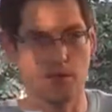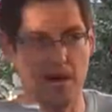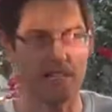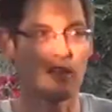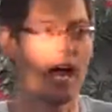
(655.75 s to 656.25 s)
the
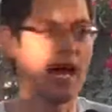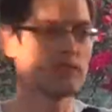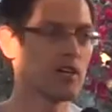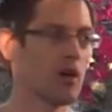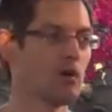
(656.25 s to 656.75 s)
best
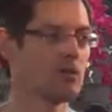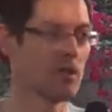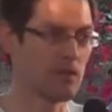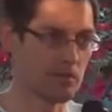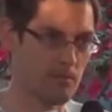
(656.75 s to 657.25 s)
lives go to
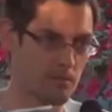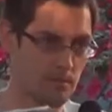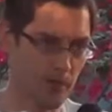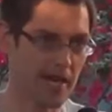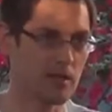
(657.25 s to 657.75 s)
those
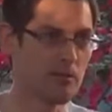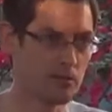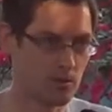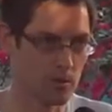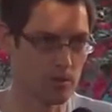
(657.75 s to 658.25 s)
that break the
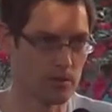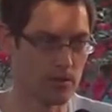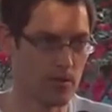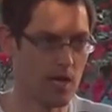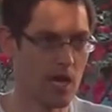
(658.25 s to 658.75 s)
most rules.